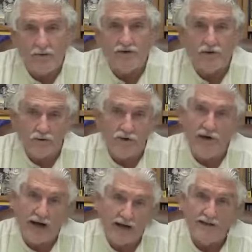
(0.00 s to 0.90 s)
once we
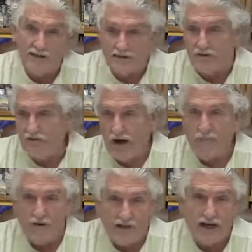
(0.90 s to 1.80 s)
realize that the
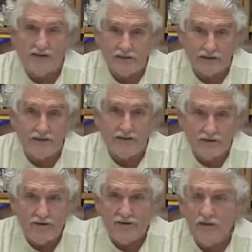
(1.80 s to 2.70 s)
tropics has the
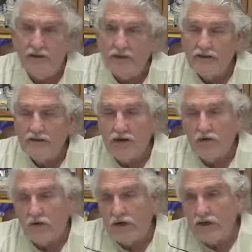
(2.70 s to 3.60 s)
secrets.
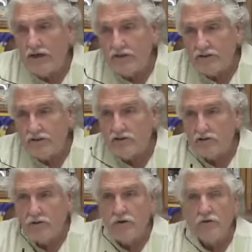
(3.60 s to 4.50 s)
So this
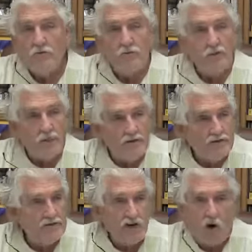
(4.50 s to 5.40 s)

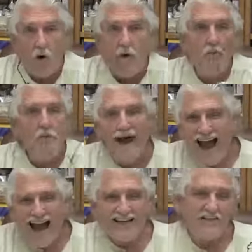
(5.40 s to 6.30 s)
is a whole
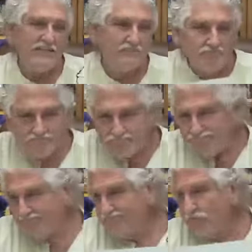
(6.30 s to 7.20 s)
mass
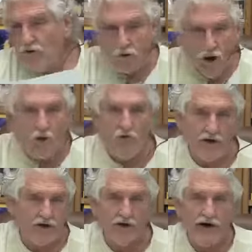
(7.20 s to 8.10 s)
growth
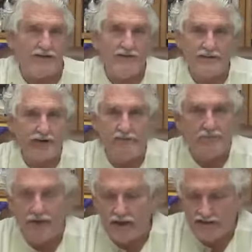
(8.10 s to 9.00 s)
here has to take
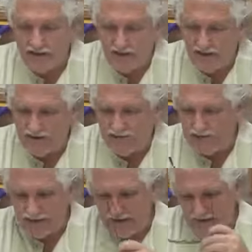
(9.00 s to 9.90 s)
place here. And